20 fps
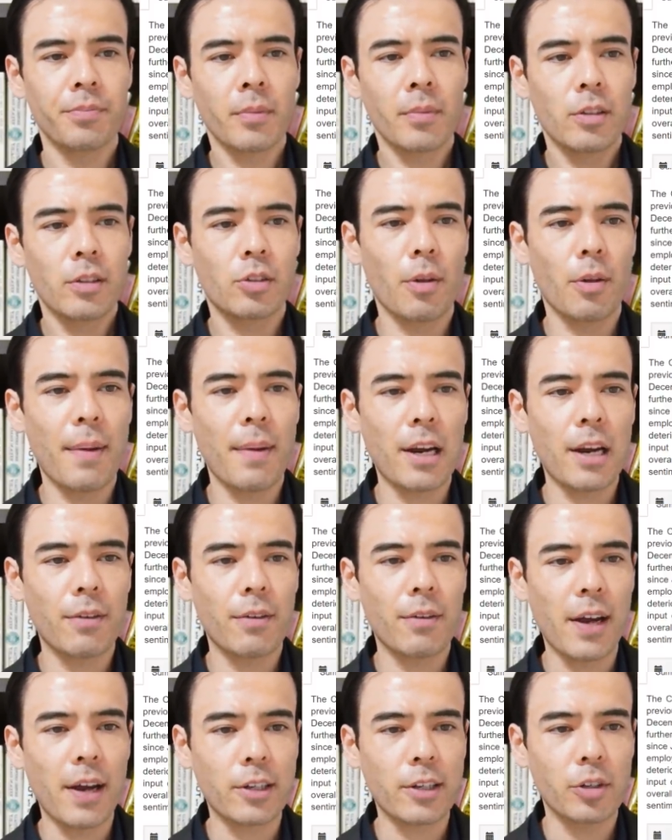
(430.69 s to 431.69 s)
So the
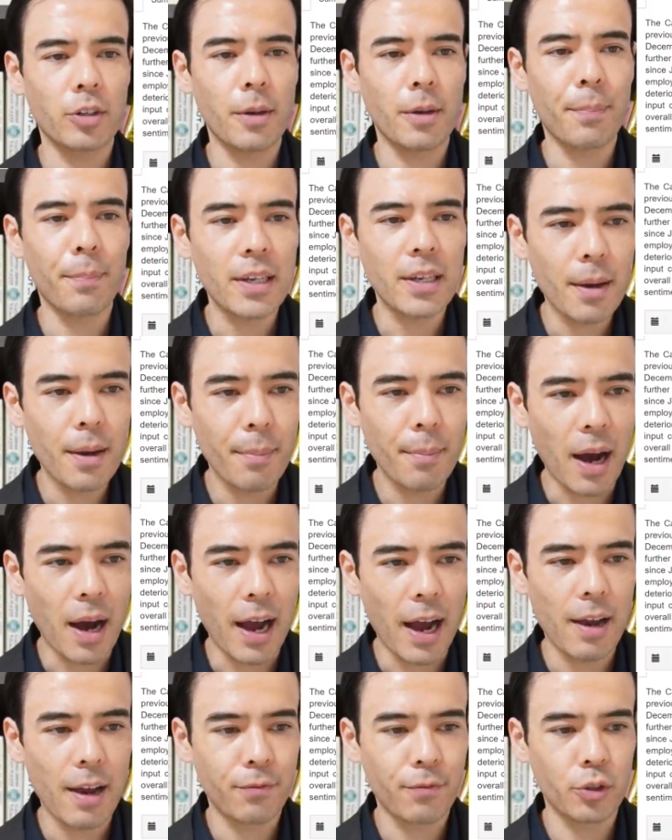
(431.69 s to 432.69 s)
manufacturing
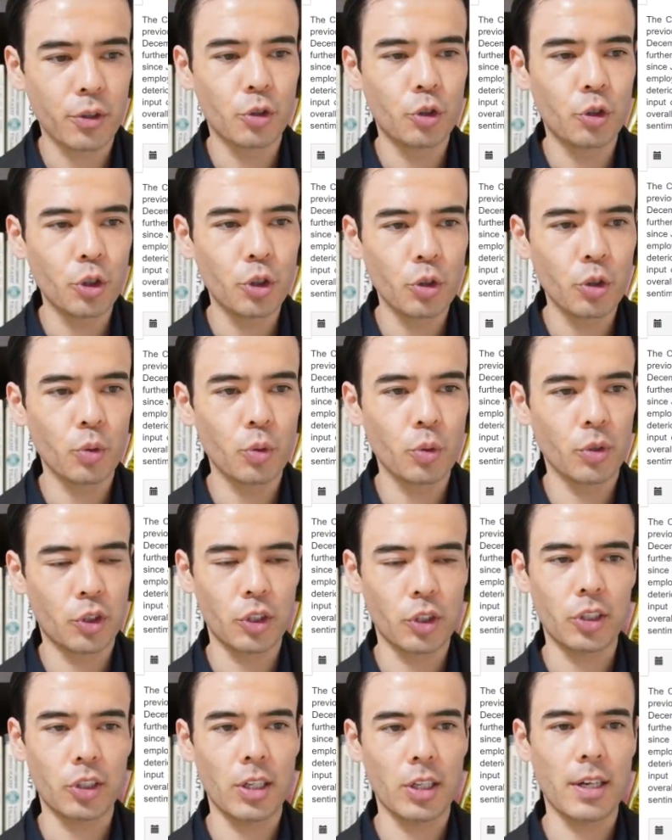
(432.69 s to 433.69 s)
PMI for June was
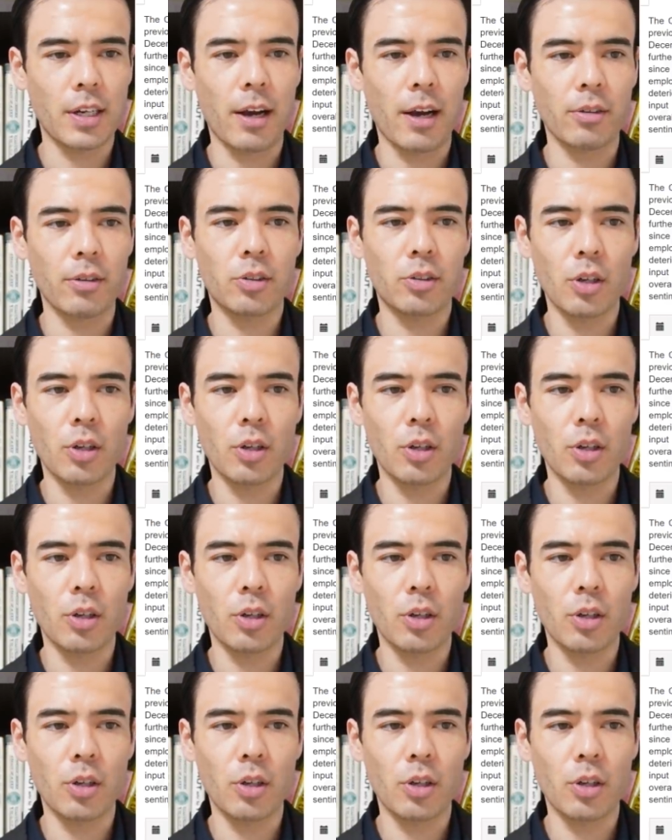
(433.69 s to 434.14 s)
just announced.